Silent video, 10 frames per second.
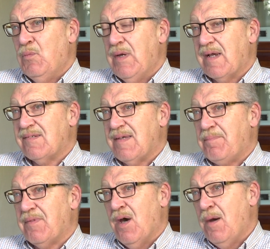we
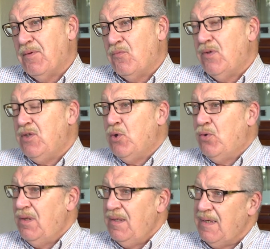accept urban
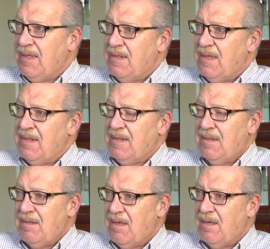renewal
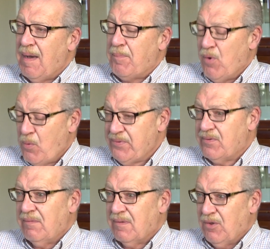in
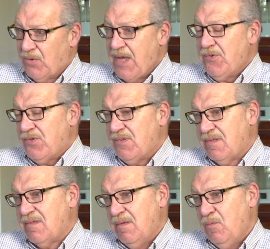appropriate
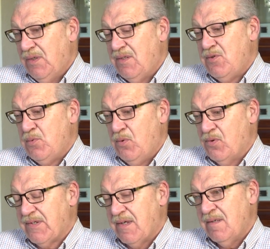locations within
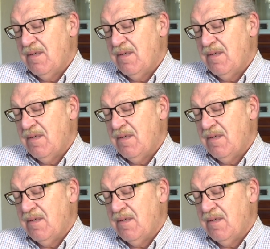Gibraltar.